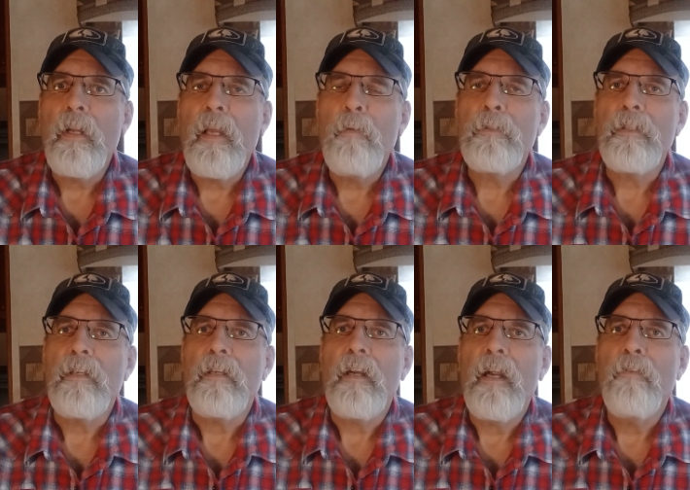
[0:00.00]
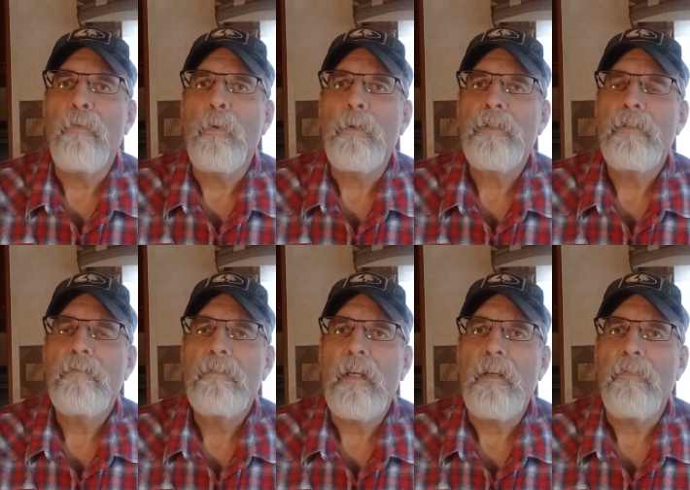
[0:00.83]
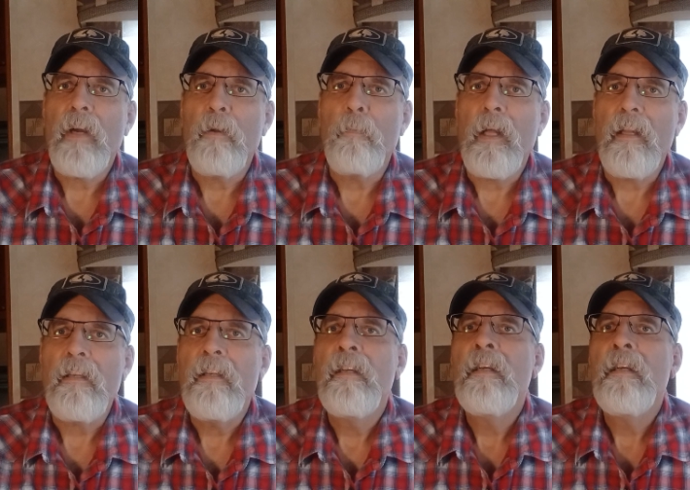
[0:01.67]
He was an Air Force fighter pilot,